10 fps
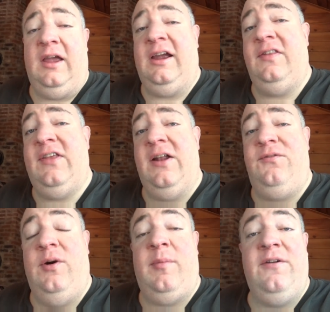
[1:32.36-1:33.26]
got that
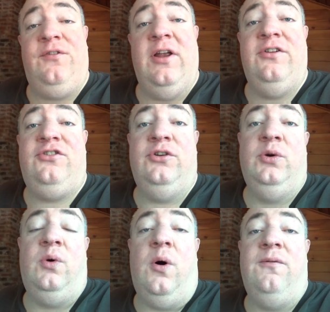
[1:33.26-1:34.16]
from my friend
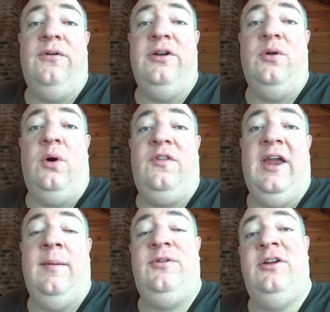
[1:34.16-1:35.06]
Sue over in
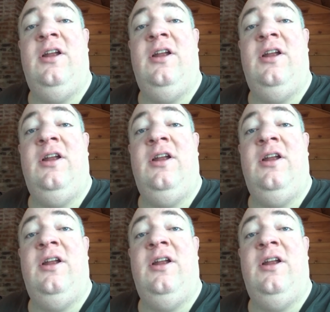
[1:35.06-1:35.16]
Northampton.